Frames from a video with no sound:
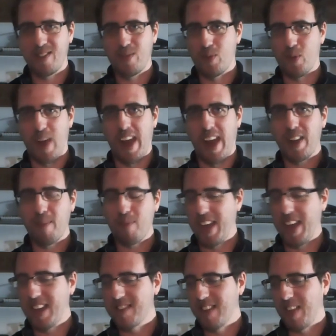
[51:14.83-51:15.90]
random it's,
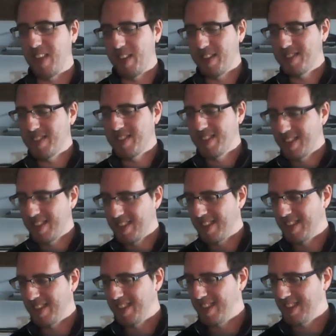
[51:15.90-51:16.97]
things like this. I
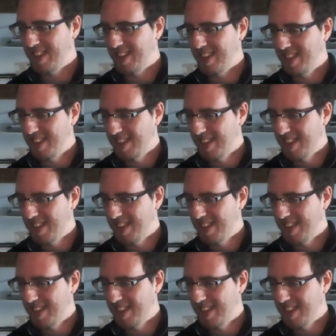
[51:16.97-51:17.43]
don't know the exact